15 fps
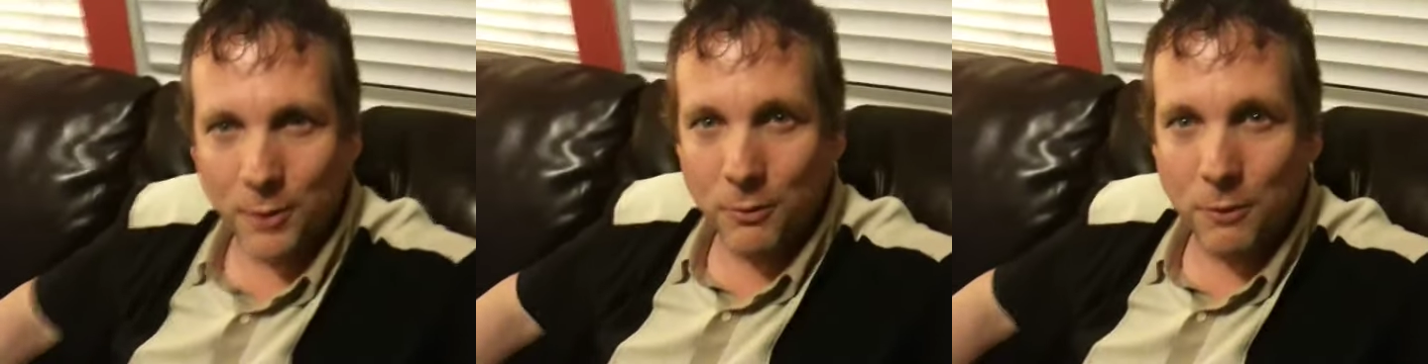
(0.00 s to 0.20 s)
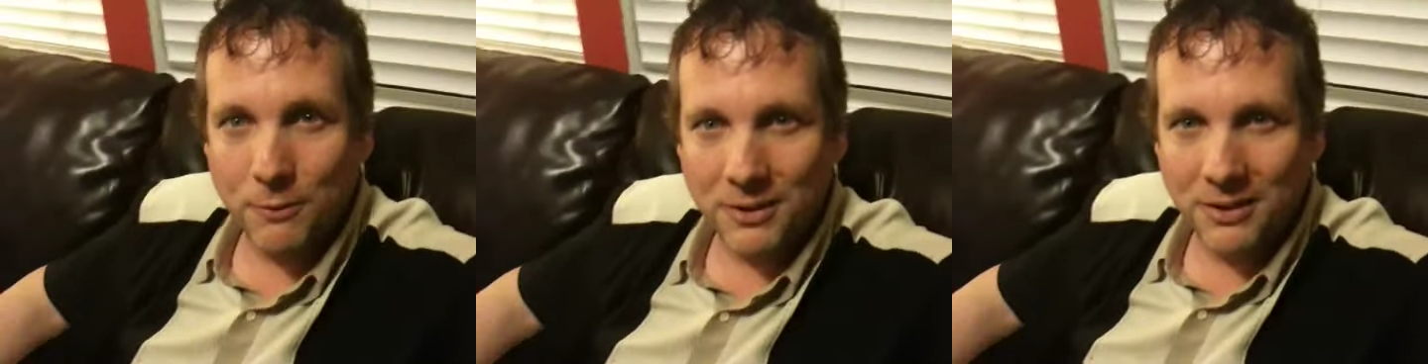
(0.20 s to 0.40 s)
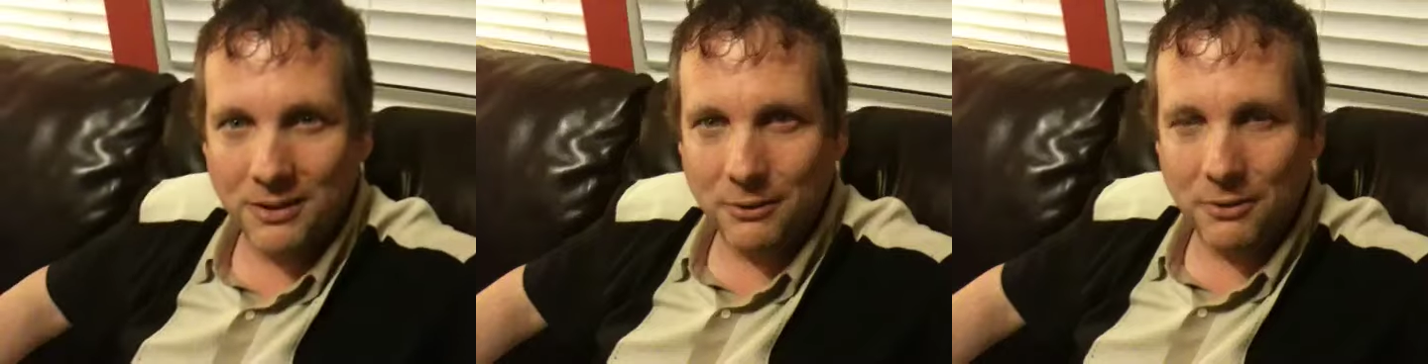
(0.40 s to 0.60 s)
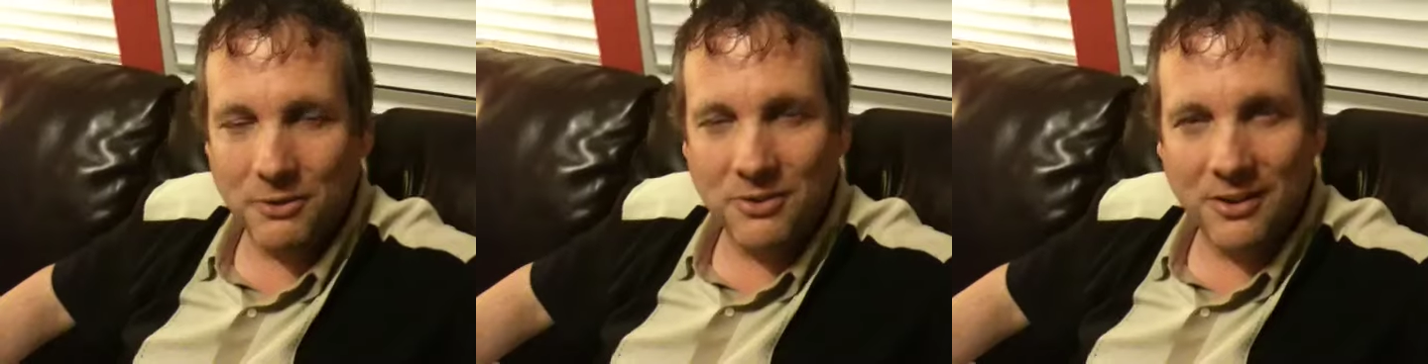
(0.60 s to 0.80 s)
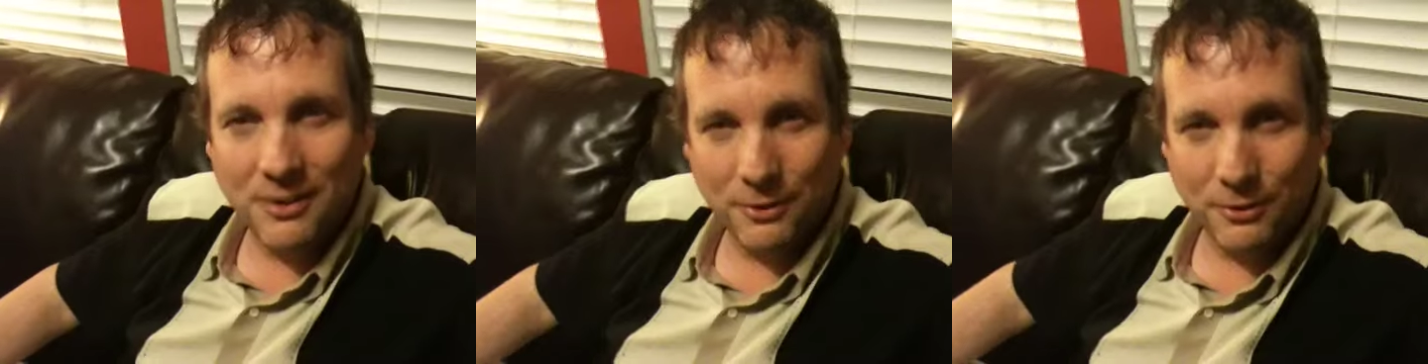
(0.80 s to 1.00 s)
to what we do to
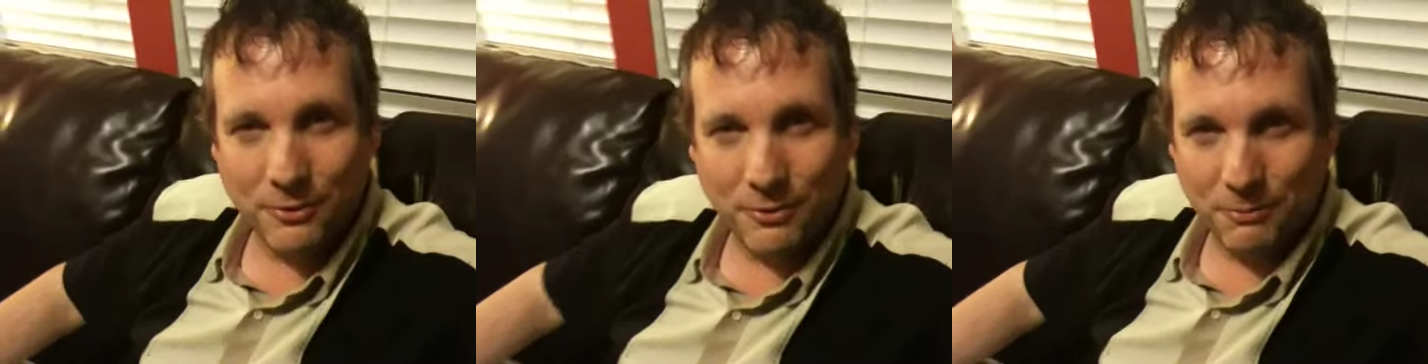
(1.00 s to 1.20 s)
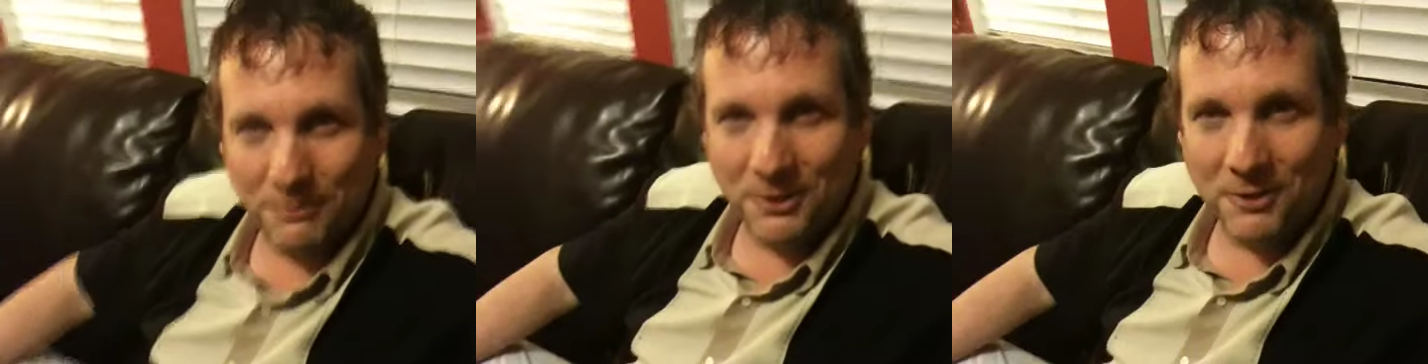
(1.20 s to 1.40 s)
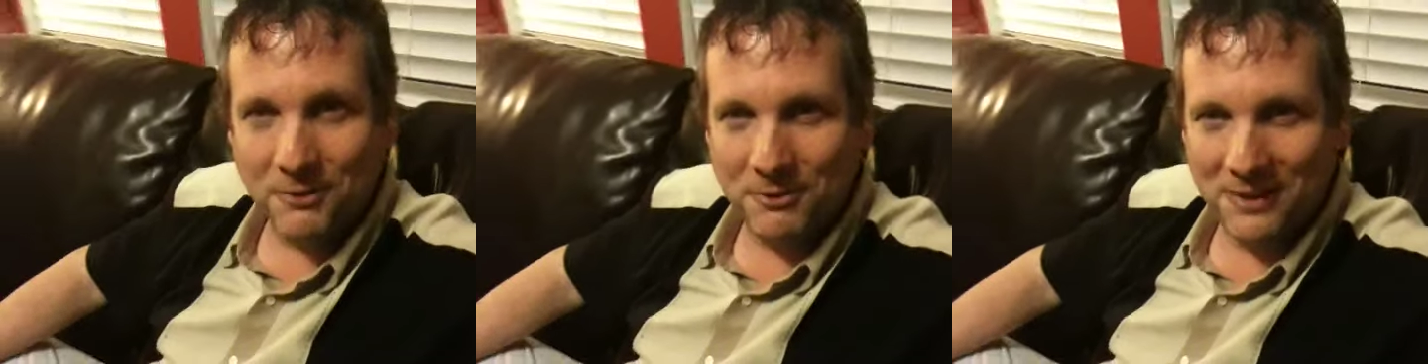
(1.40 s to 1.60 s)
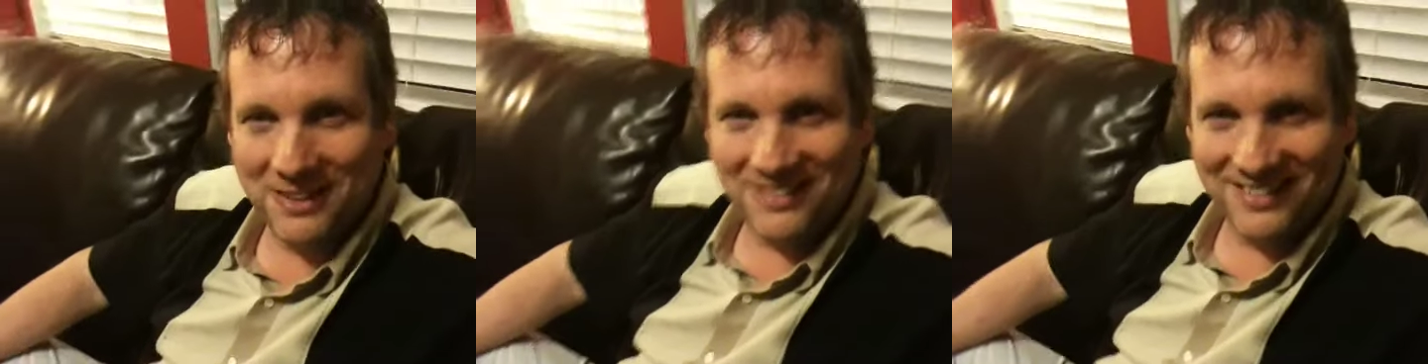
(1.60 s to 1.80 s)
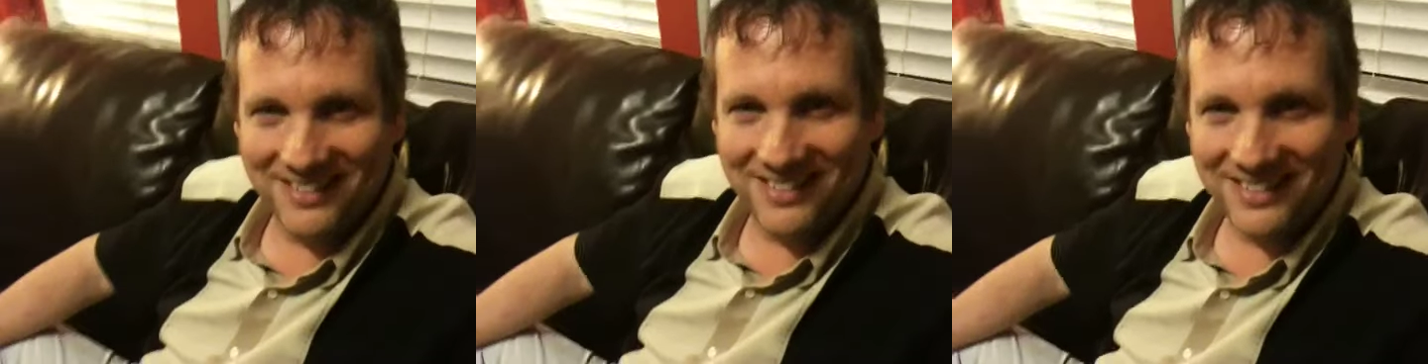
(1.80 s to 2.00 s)
see those familiar
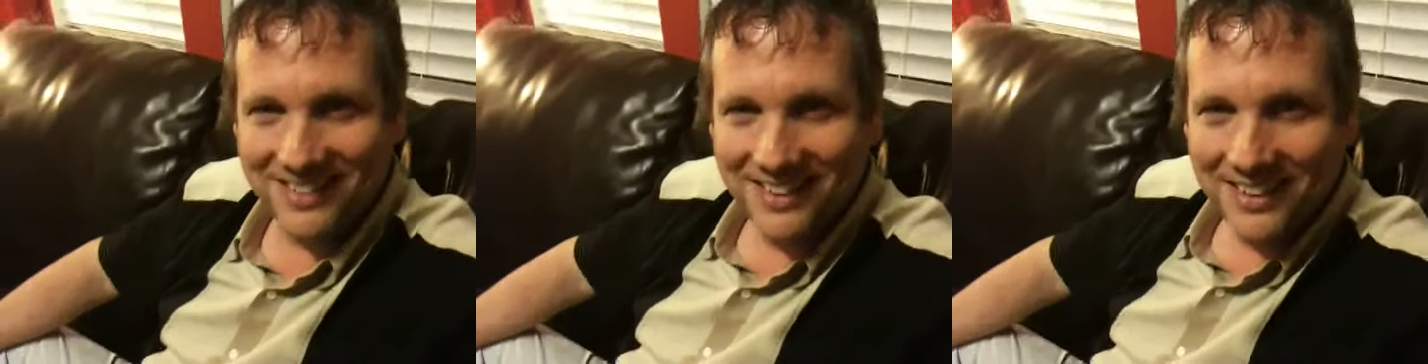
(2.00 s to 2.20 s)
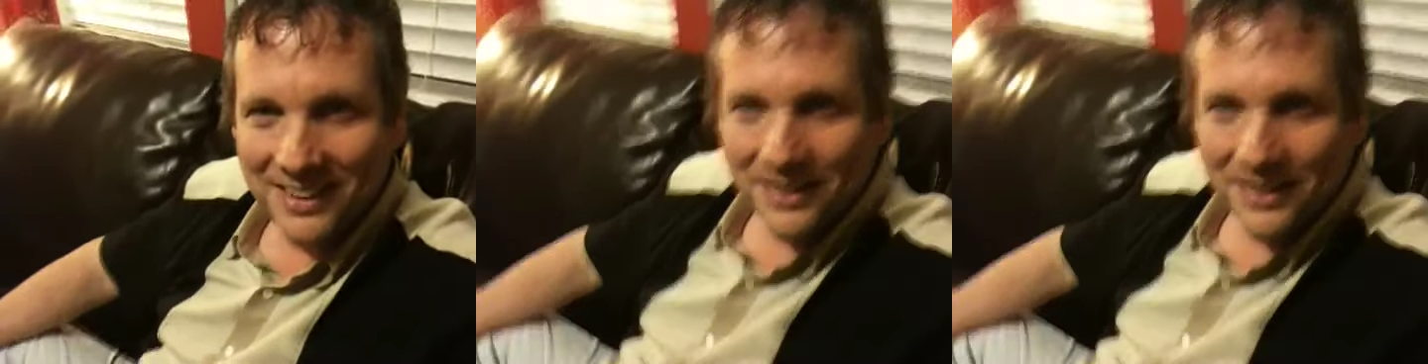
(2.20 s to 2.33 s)
faces.